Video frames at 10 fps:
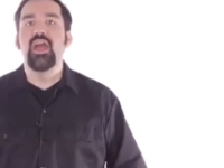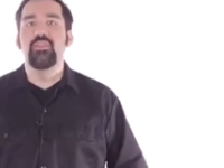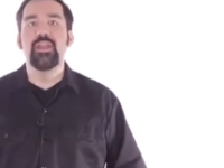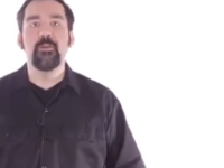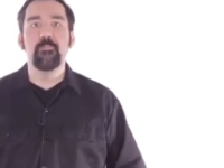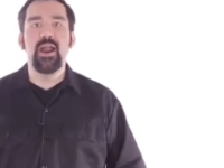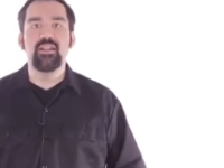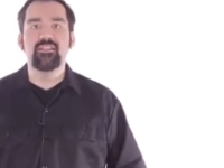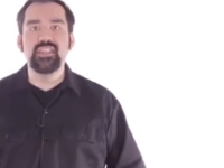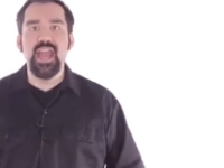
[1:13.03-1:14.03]
They combine
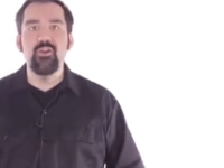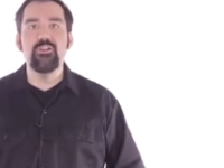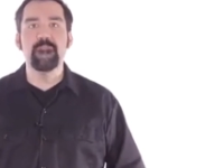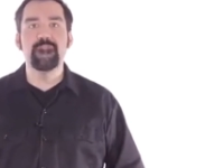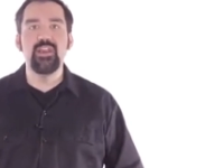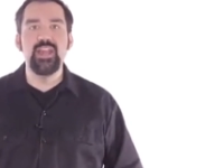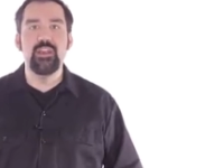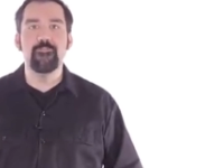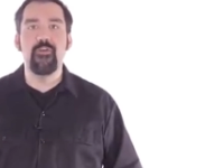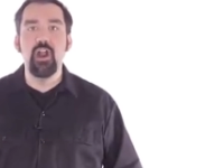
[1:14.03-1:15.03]
sound, fit,
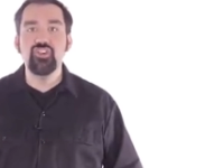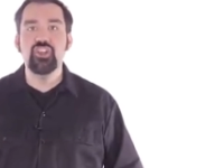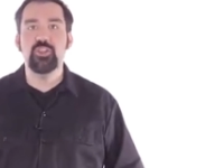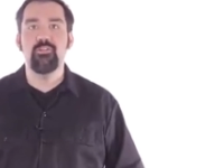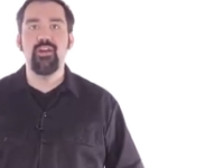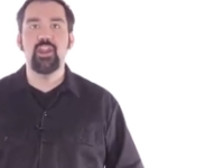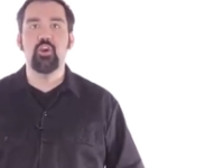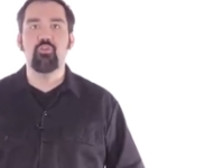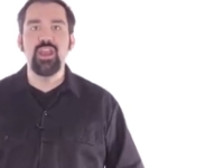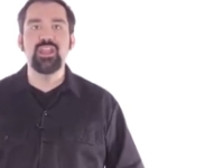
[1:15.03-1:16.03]
and function to provide a
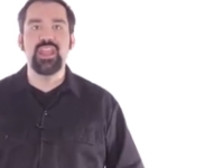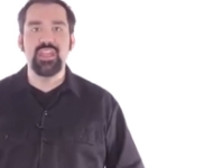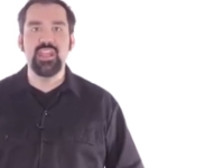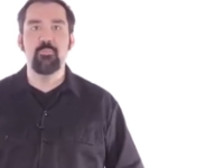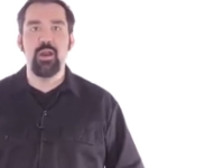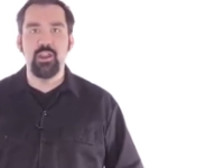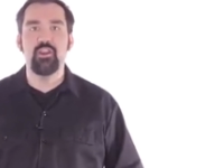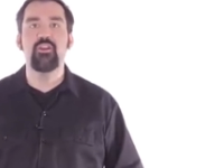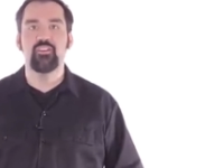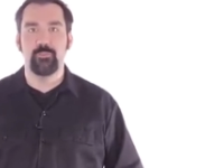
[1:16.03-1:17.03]
great in ear
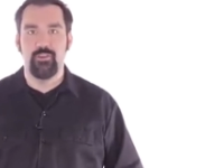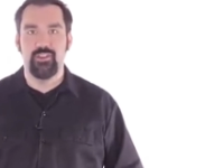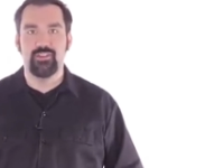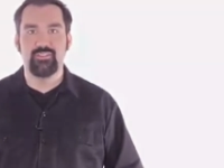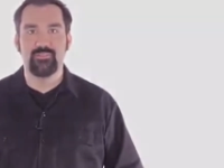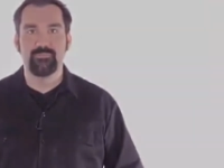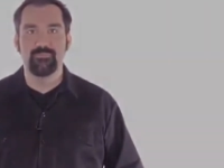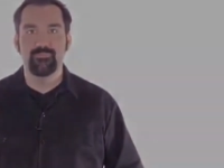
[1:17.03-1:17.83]
monitor experience.